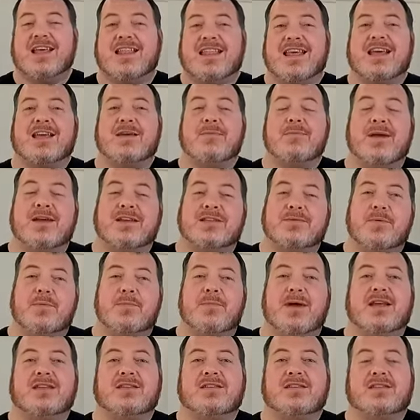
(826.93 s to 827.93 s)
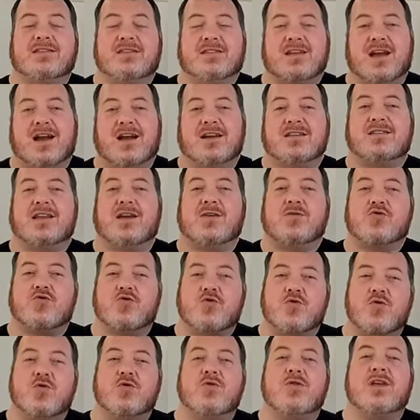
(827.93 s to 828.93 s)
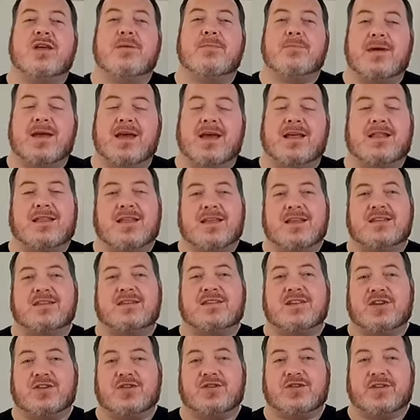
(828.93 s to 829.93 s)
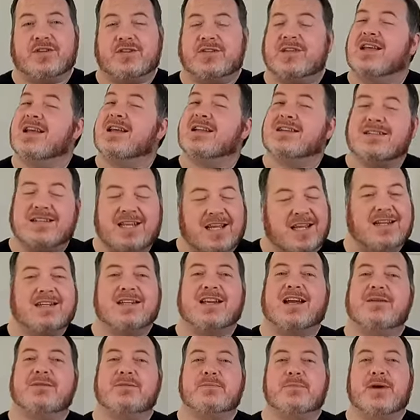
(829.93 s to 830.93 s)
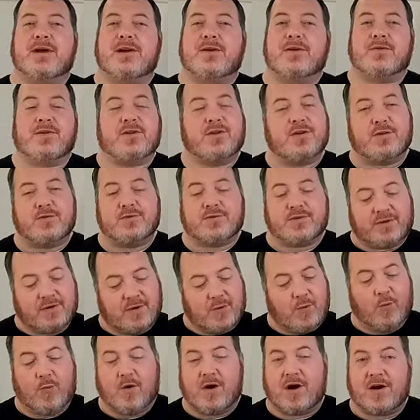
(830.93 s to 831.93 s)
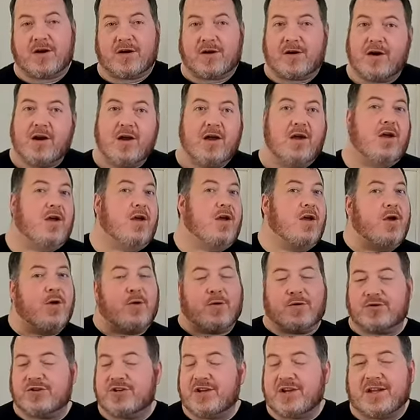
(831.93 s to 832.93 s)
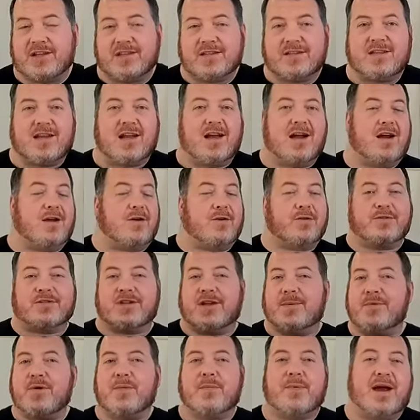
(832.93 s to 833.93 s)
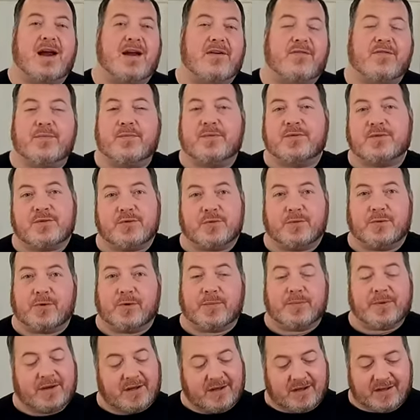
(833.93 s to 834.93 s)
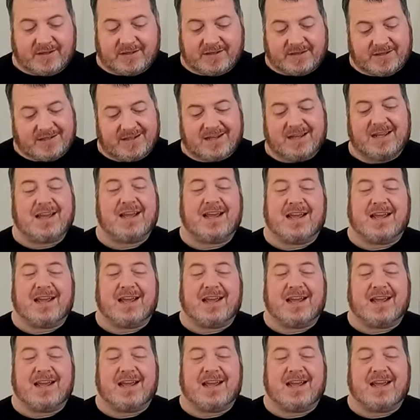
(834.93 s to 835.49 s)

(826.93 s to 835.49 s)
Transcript: They can make some amazing stocks that truly make these dishes 10 times better than using water or chicken stock or something you're buying from the store, because